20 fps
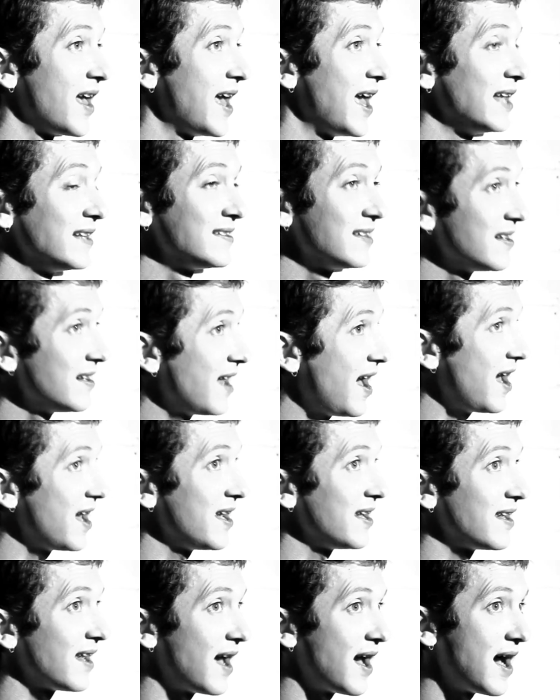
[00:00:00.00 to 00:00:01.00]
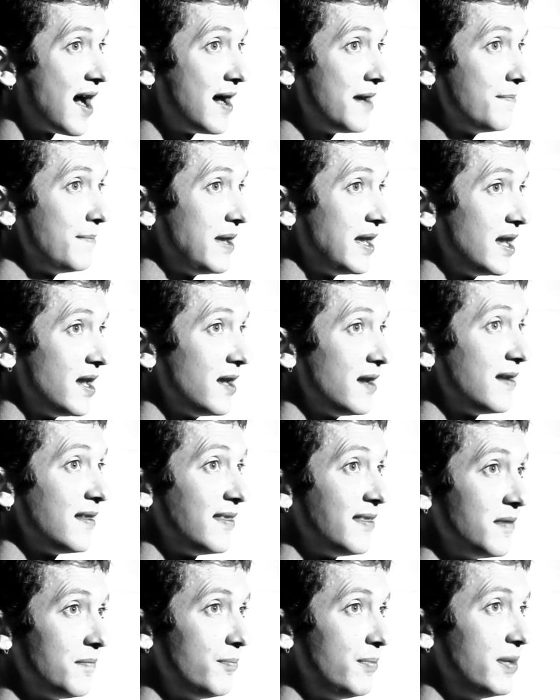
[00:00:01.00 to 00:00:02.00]
And tonight, I
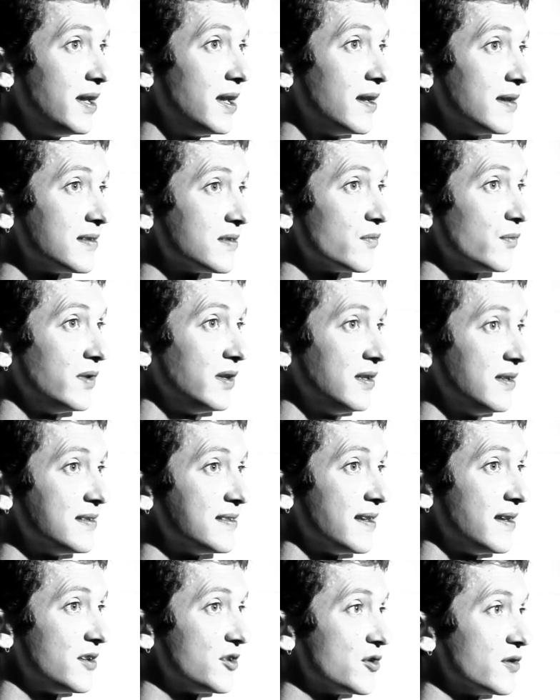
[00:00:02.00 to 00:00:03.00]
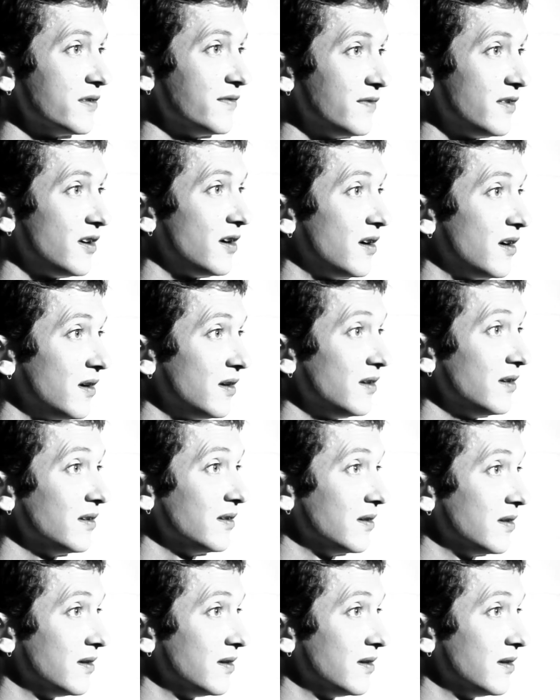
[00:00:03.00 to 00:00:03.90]
made the biggest realization of all.